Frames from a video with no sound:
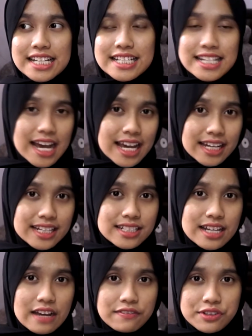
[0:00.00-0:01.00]
died
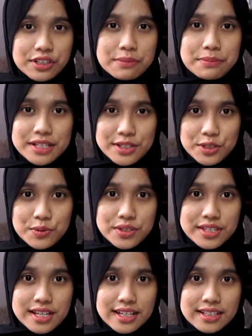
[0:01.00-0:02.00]
after committing
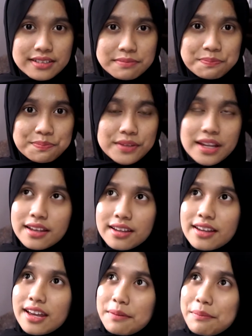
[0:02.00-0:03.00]
suicide.
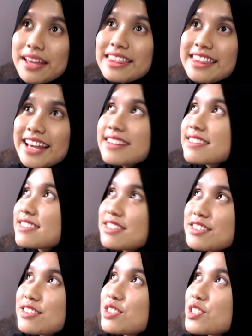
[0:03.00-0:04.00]
And my lights
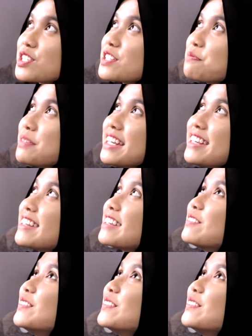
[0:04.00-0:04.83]
just started blinking.